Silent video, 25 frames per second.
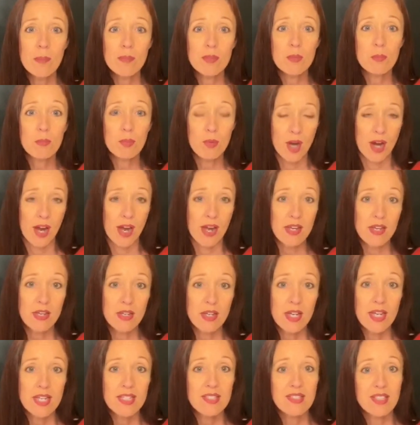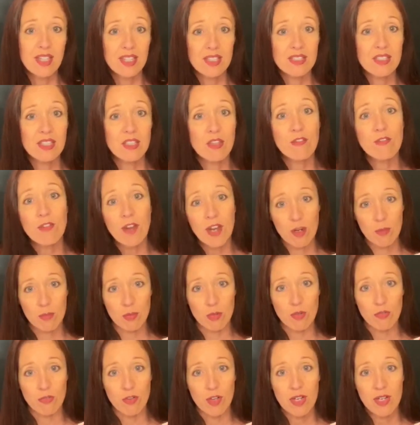spray sticks to the
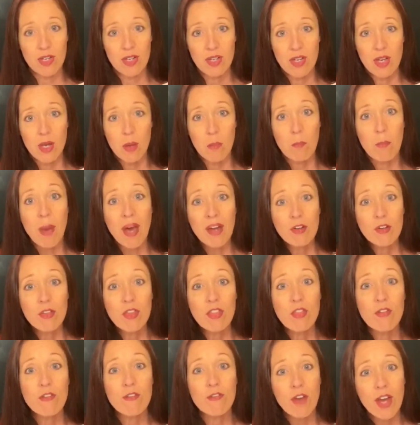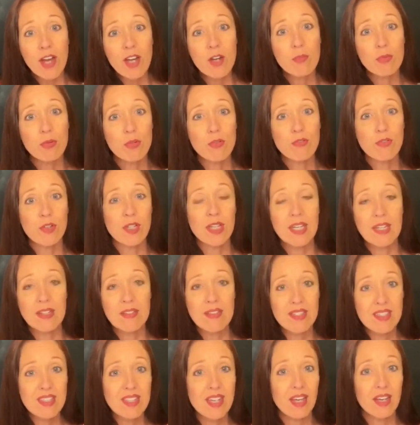fireproofing better than the fireproofing can
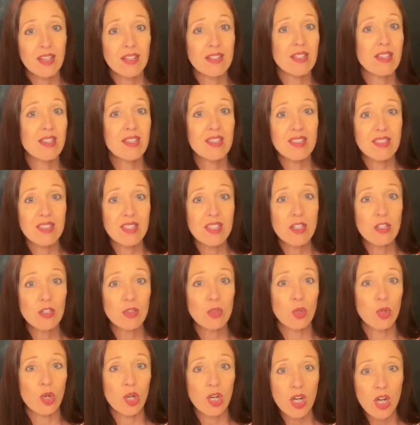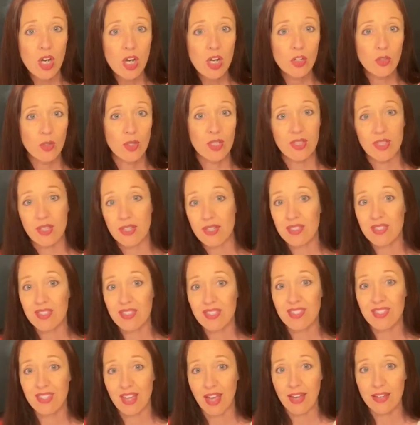stick to the steel or concrete that it's
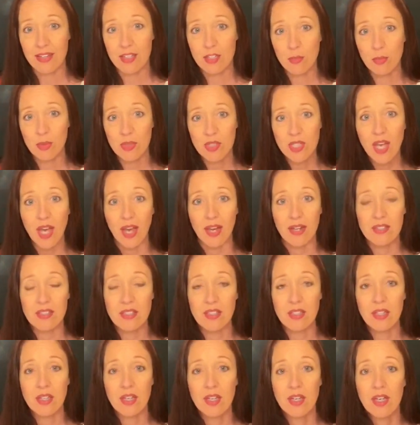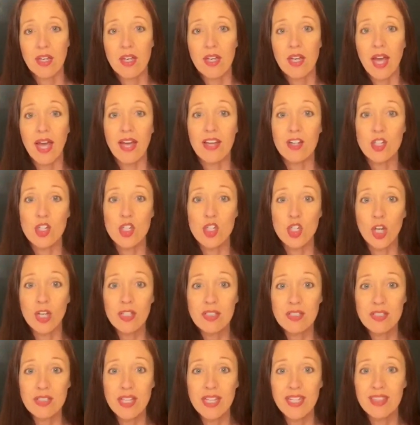designed to protect. And
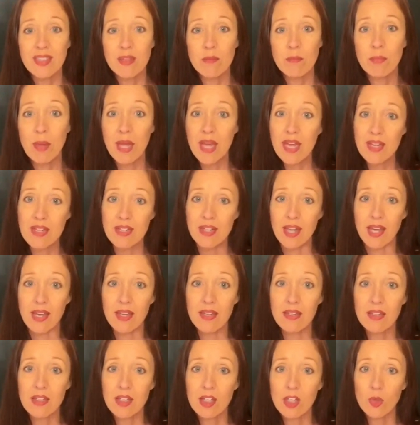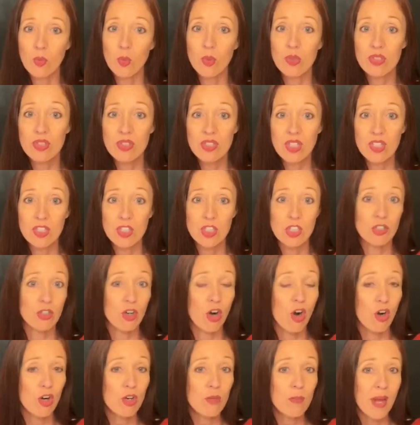just like the Band-Aid will stick to your
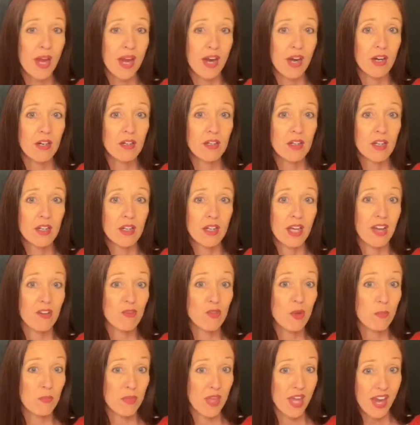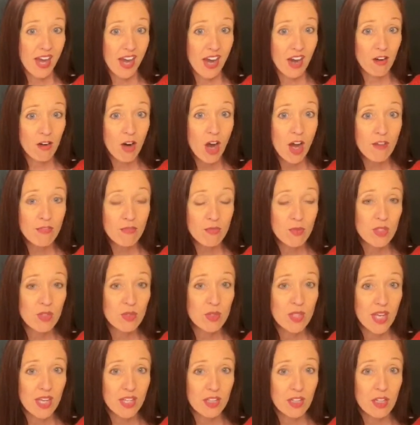arm hair and rip the hair off when you
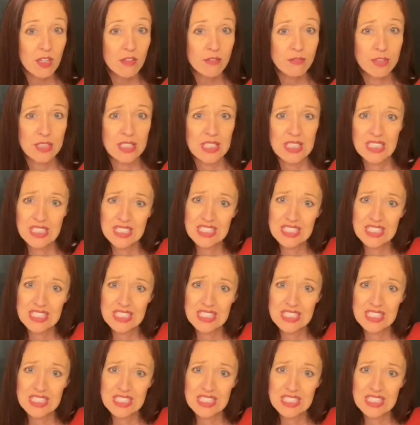take it off,